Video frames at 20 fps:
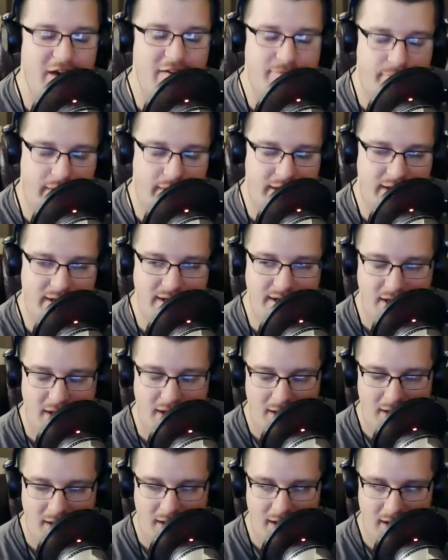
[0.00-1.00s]
I've played it.
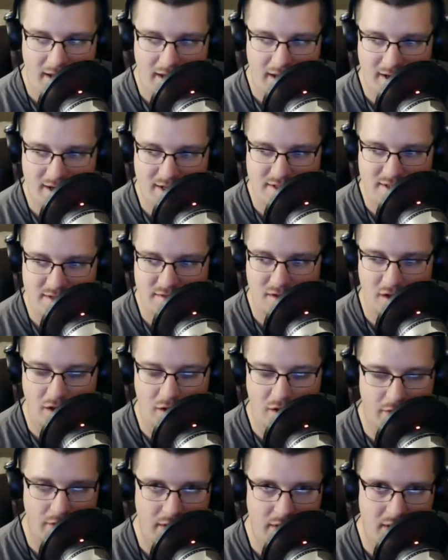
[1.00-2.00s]
It is
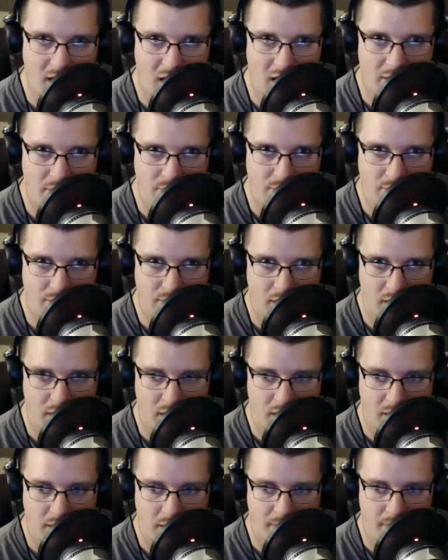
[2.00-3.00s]
good,
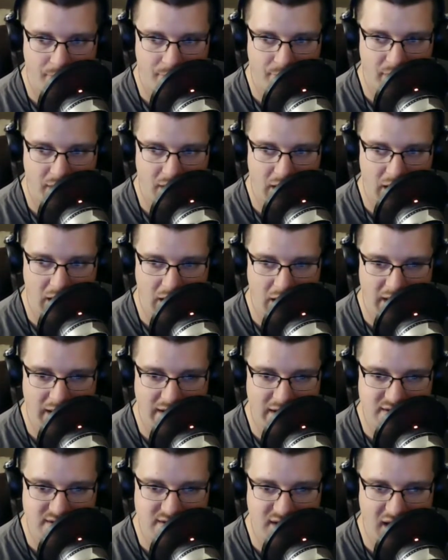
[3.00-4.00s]
but
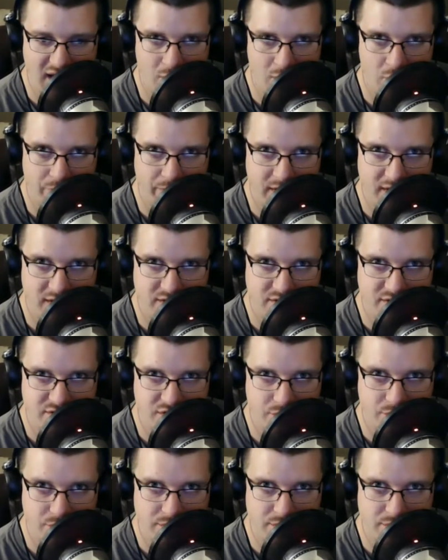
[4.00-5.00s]
I don't think it's so
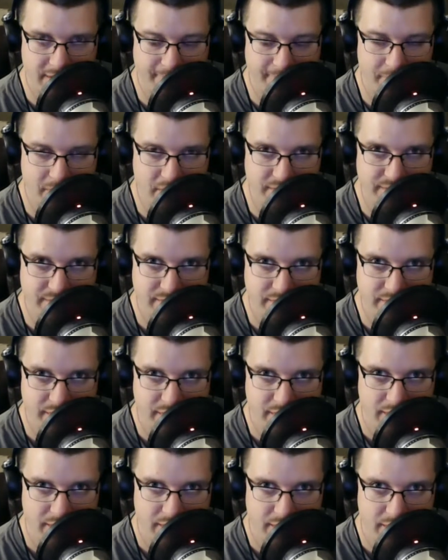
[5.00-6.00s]
different
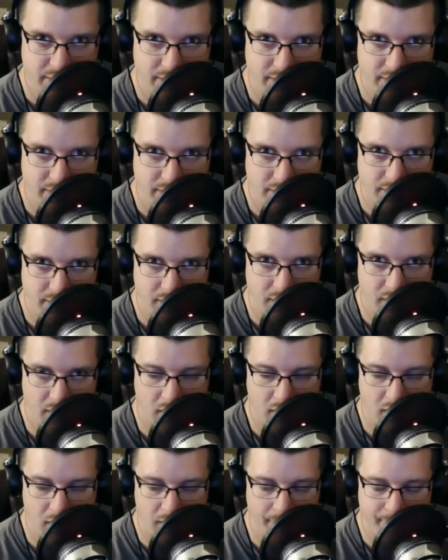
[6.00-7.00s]

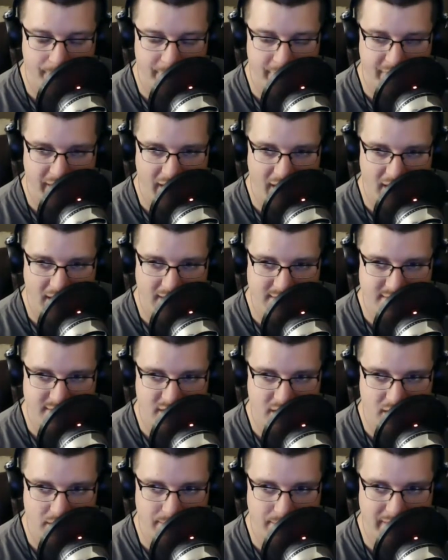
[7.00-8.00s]
that it's
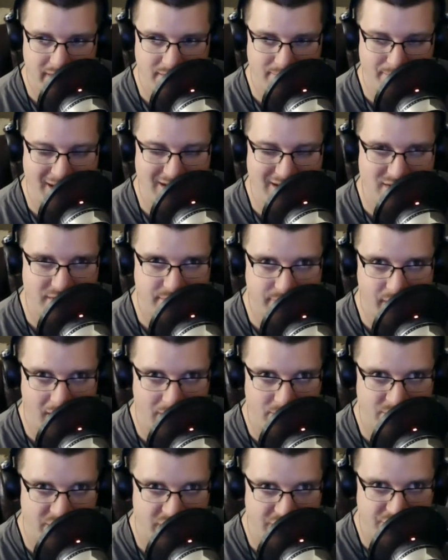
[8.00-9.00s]
going to be a massive
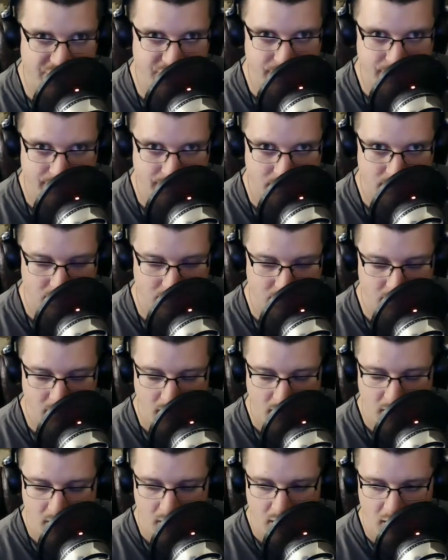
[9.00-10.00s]
game changer.
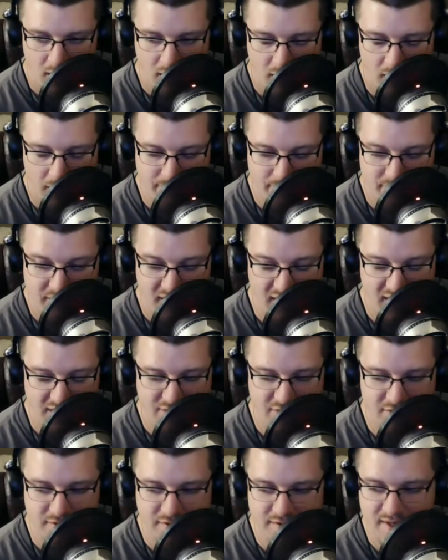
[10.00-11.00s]
In answer
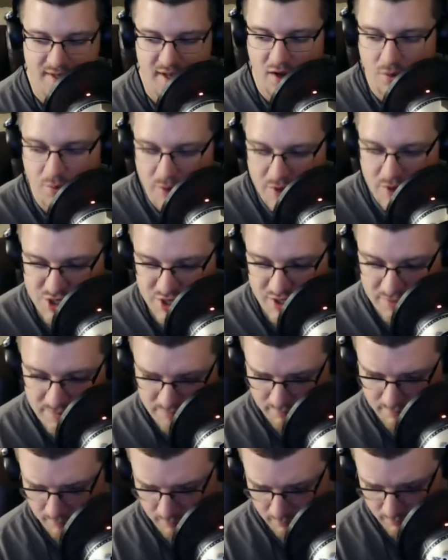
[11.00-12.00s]
to the second question,
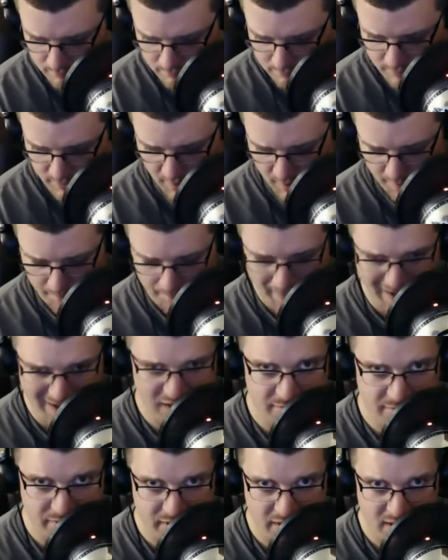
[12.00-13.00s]

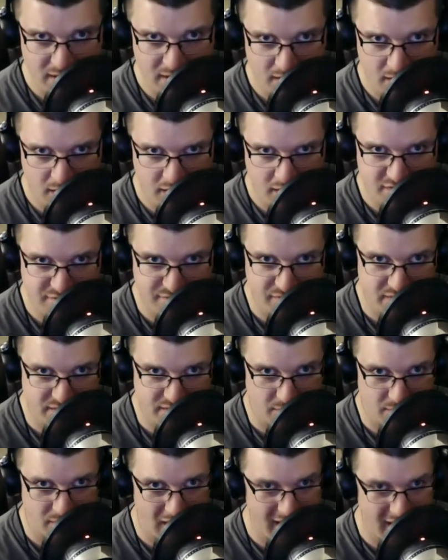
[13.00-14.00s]
competitively, as far as
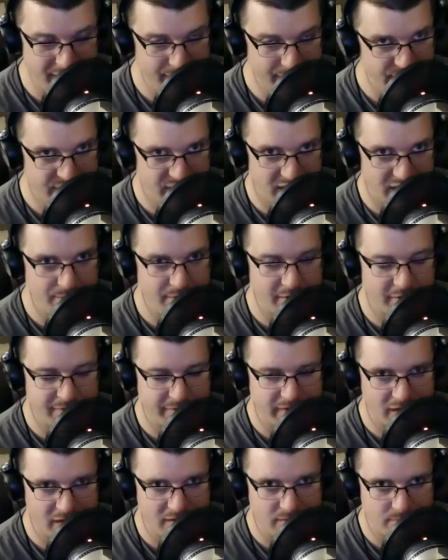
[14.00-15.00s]
I was not a big
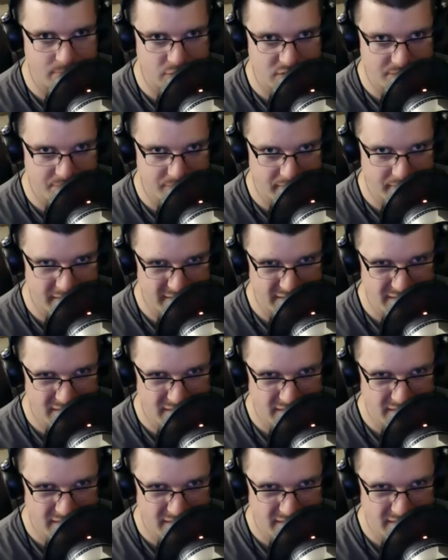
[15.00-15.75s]
fan of the multiplayer